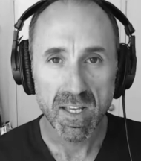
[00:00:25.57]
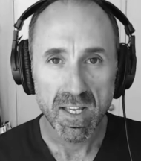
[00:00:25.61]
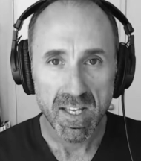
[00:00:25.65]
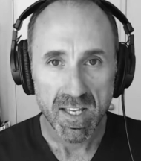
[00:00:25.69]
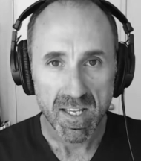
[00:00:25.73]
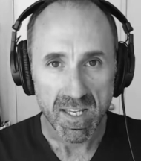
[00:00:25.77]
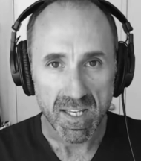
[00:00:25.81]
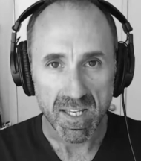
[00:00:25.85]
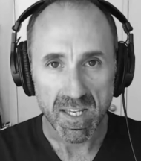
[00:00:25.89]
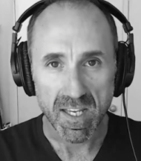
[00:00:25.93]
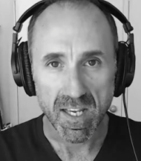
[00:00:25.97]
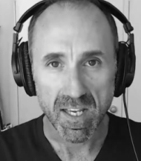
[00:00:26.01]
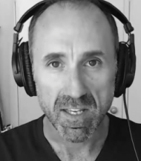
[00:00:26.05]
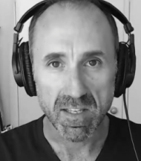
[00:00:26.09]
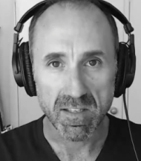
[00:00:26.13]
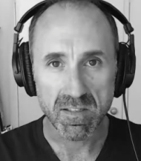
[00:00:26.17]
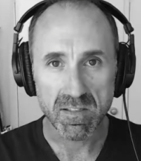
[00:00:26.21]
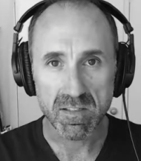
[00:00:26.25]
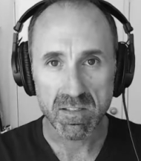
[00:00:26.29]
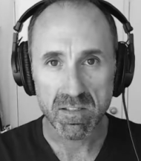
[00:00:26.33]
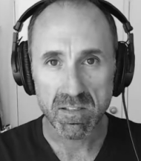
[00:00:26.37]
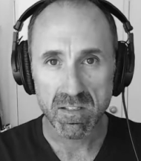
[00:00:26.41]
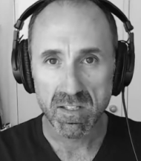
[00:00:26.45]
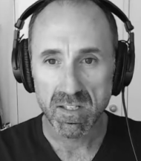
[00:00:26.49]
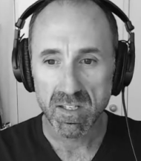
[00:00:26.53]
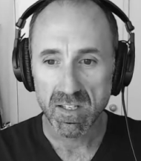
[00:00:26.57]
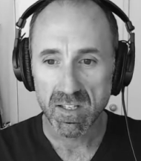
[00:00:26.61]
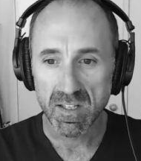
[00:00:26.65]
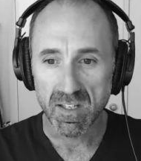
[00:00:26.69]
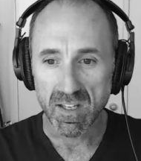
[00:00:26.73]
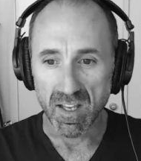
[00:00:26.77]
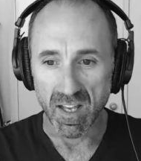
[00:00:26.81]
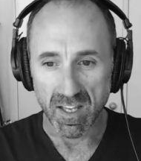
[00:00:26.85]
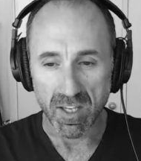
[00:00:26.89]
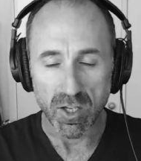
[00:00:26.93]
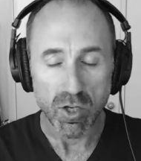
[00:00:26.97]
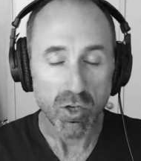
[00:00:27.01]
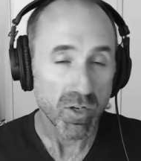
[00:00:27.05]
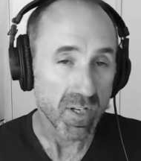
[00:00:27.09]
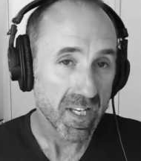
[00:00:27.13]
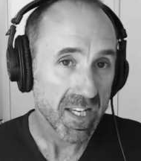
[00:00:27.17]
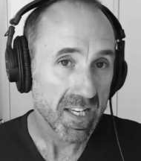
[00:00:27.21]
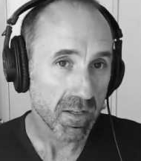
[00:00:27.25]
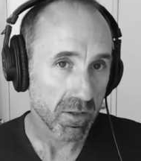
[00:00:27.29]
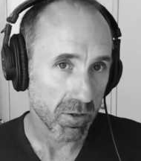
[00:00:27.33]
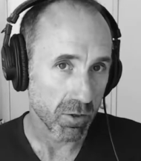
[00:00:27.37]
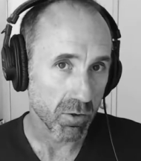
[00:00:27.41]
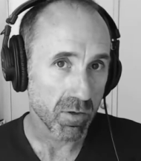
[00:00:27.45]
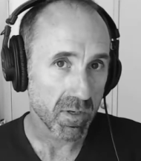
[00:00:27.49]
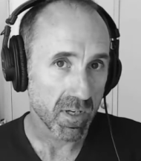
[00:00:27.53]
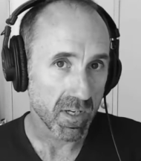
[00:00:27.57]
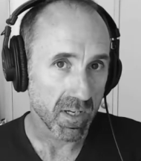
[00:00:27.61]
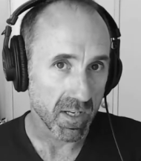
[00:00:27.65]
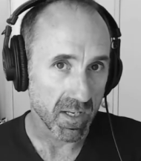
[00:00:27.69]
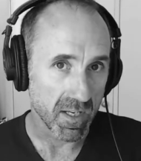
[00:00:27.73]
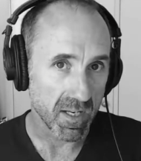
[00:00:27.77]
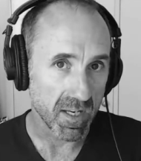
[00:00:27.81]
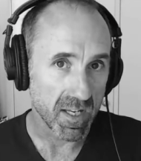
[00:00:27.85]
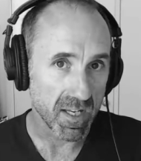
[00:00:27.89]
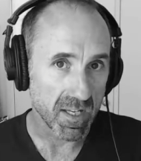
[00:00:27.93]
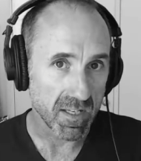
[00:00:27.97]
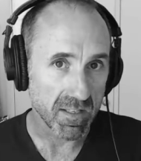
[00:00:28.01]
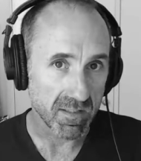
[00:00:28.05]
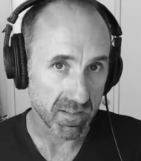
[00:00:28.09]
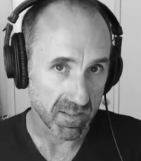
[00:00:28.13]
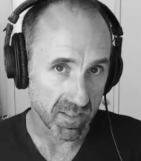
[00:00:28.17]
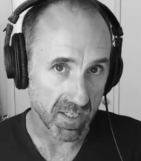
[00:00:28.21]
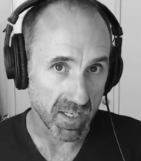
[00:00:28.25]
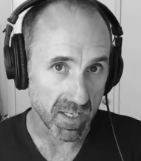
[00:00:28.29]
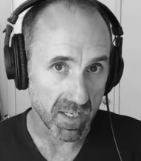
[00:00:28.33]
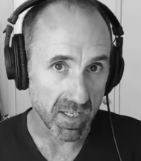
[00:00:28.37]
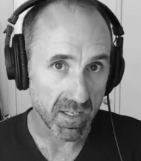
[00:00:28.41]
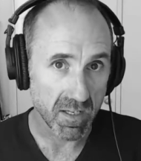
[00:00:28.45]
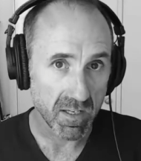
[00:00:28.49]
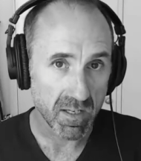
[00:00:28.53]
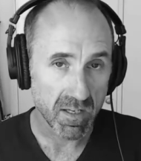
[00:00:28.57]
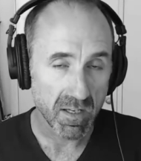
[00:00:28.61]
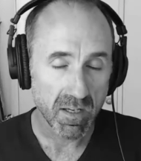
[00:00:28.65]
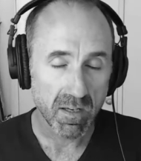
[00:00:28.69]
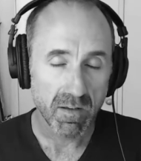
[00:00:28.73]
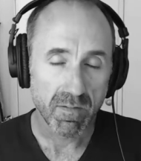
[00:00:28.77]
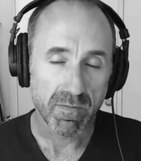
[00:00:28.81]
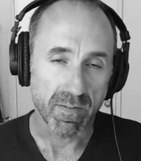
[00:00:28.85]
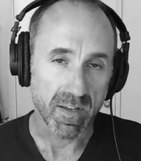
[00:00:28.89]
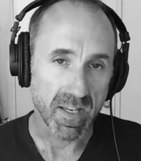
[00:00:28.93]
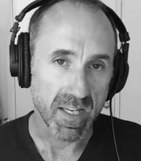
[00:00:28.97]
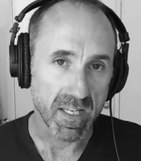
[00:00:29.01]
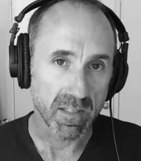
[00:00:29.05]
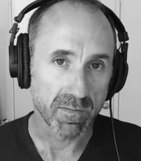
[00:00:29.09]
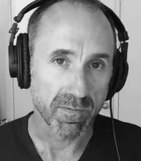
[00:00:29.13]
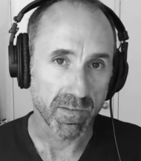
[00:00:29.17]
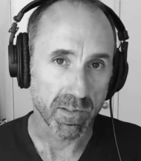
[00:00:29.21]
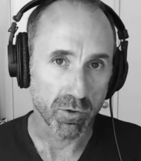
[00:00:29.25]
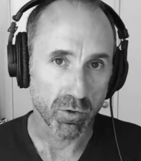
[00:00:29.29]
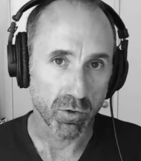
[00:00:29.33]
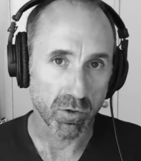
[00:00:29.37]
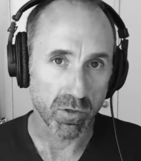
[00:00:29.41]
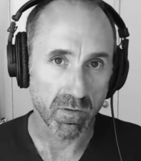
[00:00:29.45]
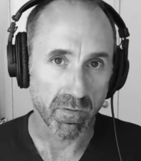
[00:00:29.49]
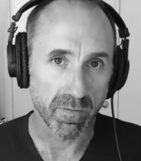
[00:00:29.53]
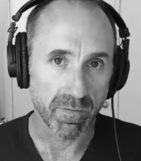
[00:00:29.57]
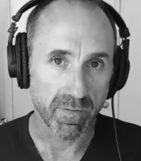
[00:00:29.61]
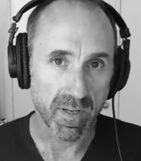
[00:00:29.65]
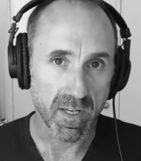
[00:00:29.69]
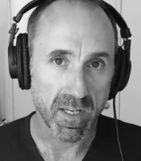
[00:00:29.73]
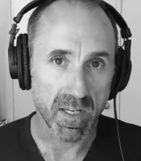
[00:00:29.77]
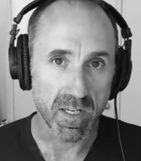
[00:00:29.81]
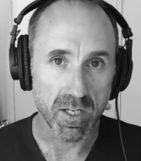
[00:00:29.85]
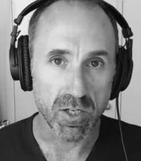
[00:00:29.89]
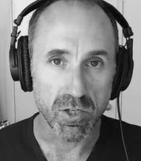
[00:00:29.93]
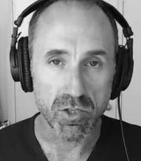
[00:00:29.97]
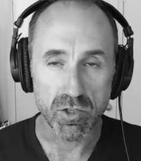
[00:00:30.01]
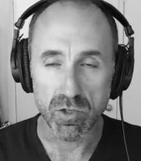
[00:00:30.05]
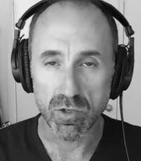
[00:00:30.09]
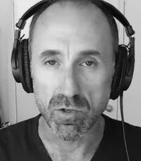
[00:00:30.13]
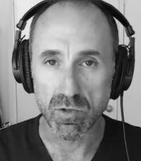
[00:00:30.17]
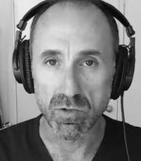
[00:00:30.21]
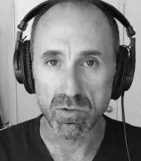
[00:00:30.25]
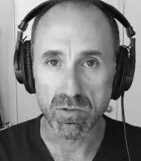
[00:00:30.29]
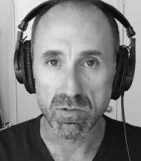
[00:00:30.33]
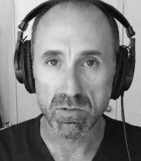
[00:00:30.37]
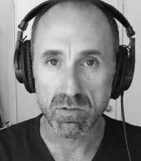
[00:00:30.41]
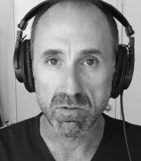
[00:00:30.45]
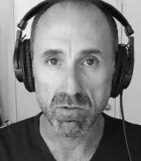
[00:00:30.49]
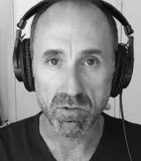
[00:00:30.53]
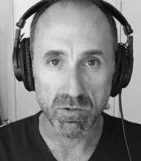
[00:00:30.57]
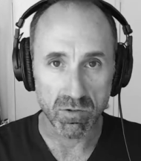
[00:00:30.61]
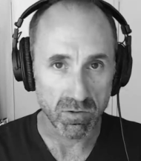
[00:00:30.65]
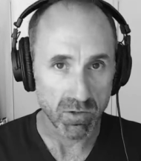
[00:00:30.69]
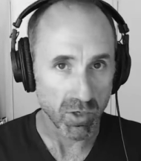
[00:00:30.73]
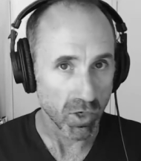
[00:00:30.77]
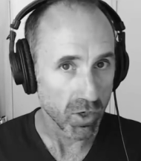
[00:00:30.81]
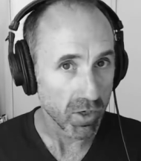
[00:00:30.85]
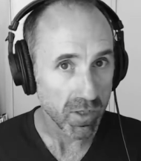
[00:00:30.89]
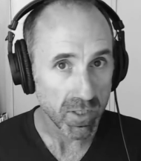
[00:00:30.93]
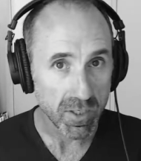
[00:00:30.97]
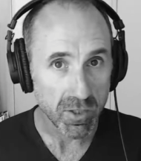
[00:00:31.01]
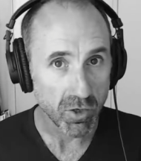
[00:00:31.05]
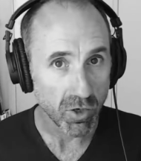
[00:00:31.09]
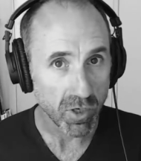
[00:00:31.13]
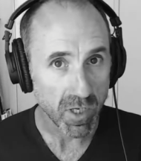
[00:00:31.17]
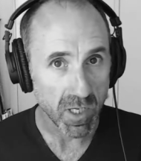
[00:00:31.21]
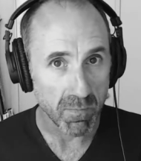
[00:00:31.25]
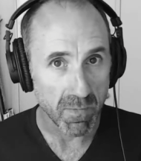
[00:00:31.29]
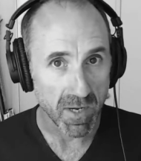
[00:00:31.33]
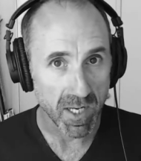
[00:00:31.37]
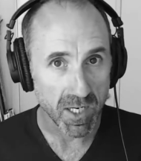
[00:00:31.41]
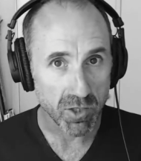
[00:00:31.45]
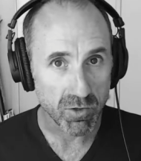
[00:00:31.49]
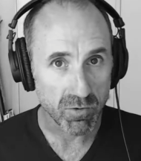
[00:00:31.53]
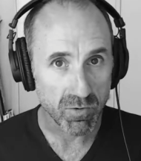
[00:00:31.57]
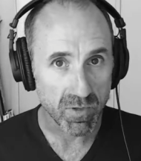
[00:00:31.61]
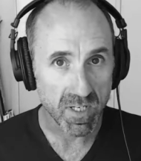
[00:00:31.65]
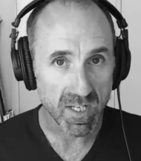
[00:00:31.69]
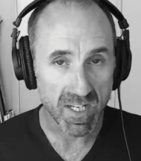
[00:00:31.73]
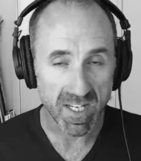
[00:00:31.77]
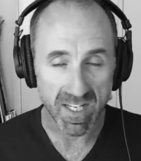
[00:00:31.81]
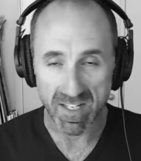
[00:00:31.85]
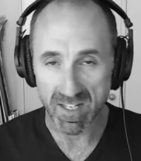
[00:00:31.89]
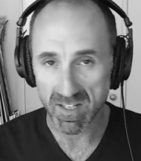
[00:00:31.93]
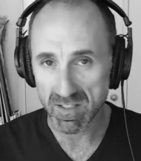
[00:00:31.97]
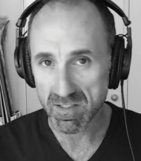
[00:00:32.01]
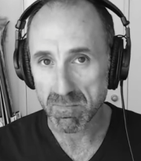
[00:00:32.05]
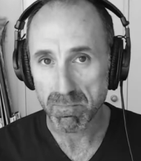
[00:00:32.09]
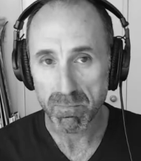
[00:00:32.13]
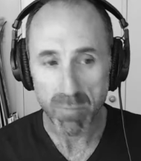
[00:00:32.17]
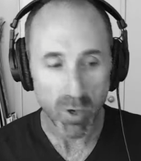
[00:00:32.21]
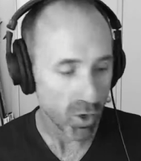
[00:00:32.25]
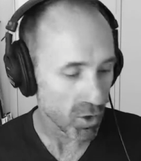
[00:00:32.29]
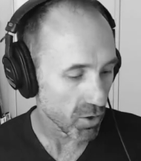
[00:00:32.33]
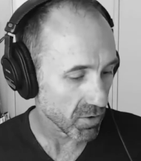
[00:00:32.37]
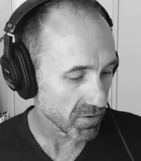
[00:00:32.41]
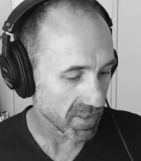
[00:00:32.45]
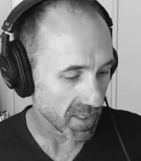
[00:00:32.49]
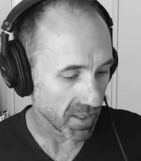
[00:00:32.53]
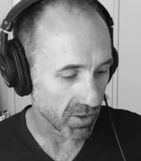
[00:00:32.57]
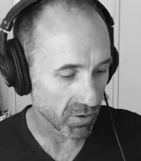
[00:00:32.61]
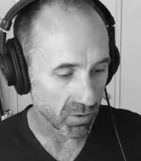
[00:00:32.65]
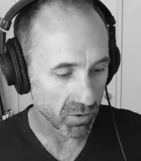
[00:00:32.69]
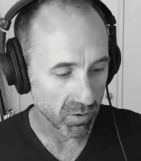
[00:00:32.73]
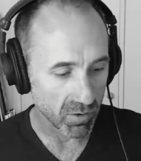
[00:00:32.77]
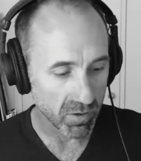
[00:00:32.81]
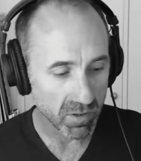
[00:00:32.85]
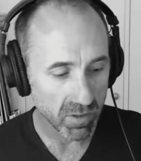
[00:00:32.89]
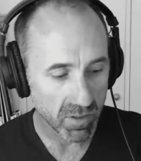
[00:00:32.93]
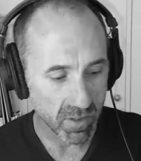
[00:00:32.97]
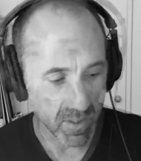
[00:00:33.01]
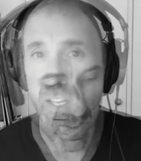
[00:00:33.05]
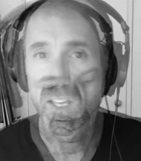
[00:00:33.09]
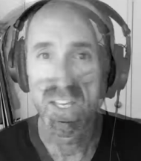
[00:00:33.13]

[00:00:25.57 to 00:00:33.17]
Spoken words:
He has a unique look in his city for his photography. He shoots totally documentary. He doesn't pose at all.